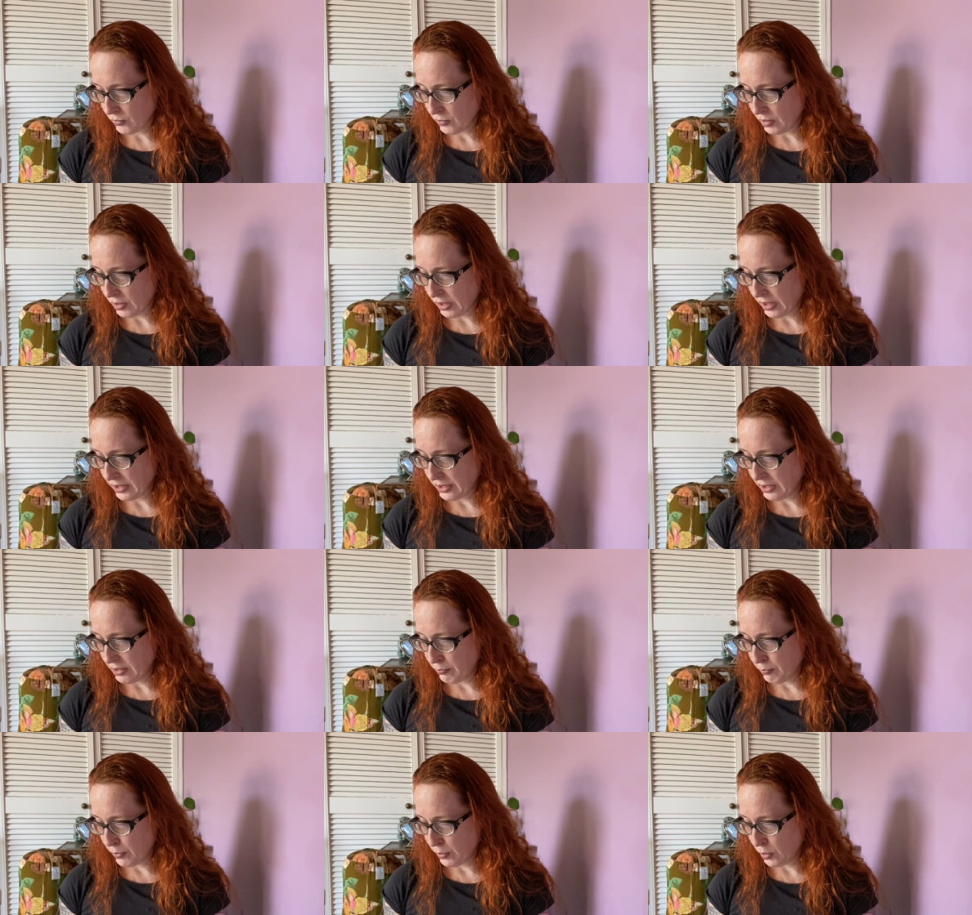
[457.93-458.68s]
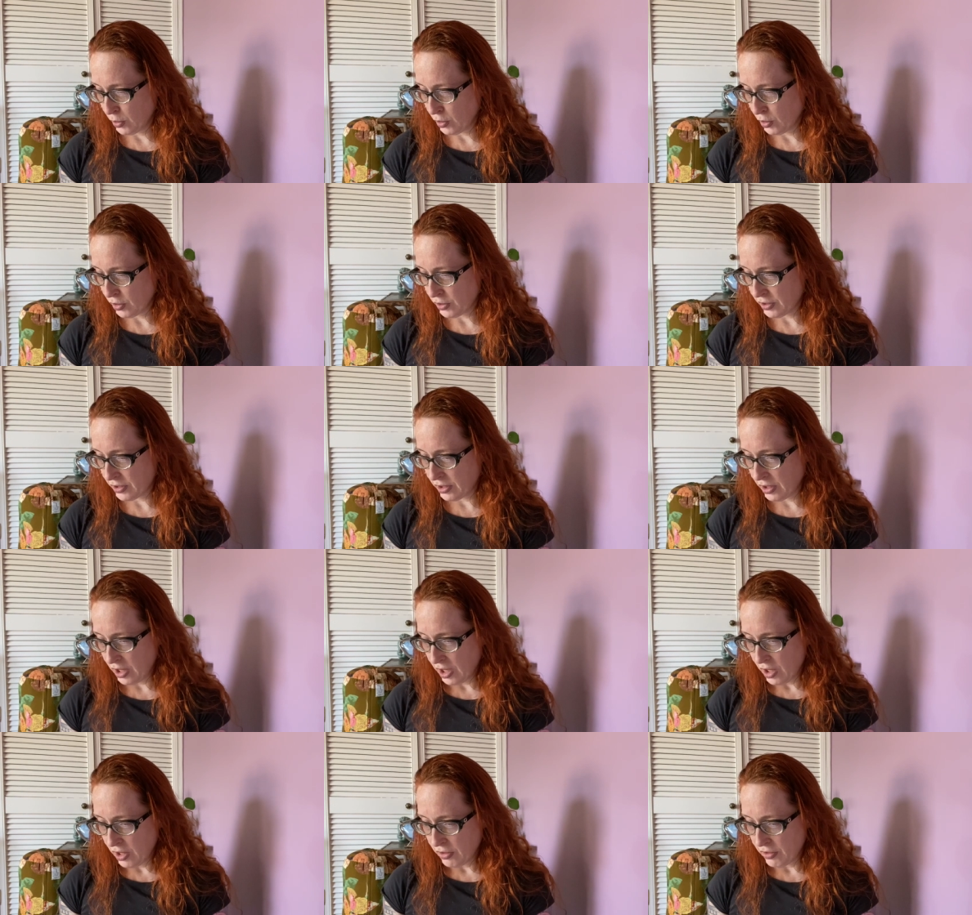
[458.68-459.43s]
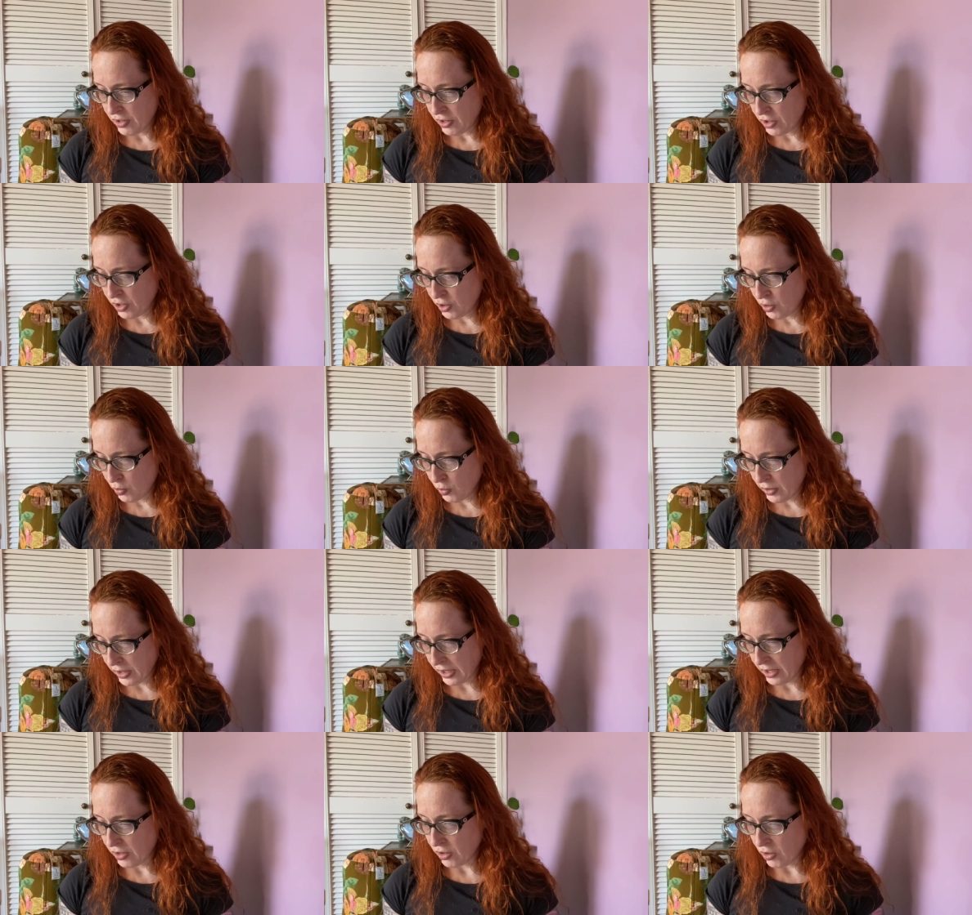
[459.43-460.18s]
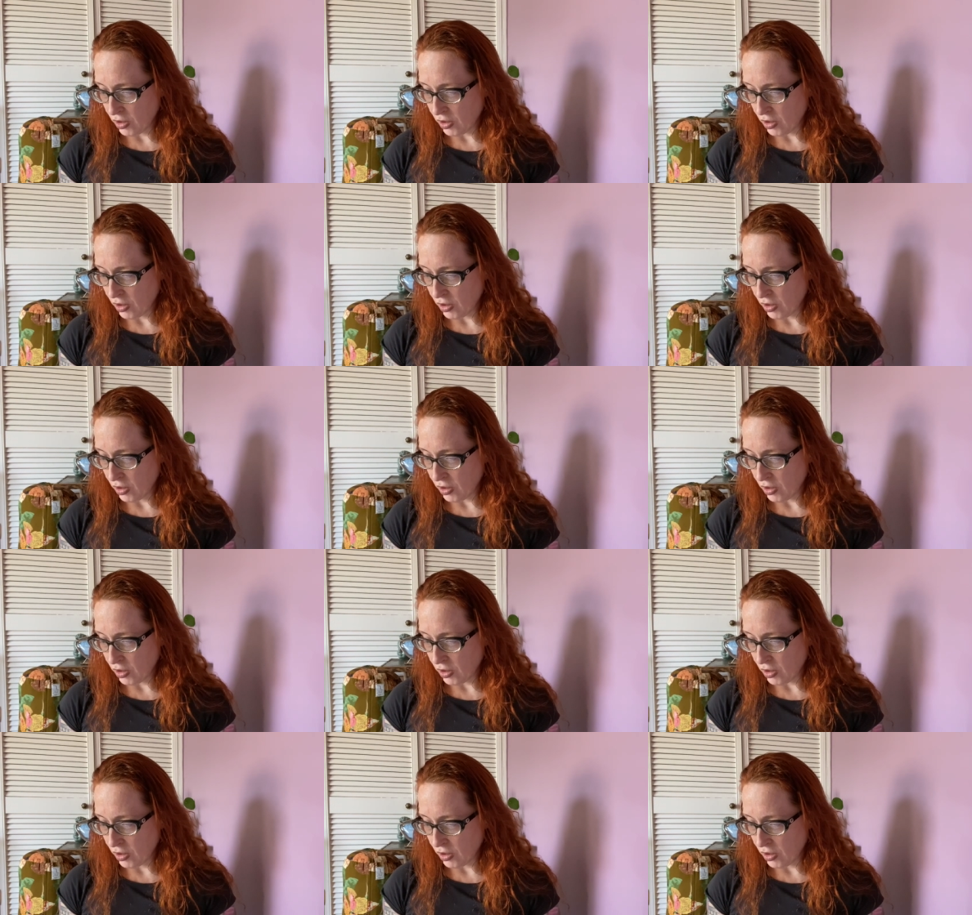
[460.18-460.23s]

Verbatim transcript: I did post that you can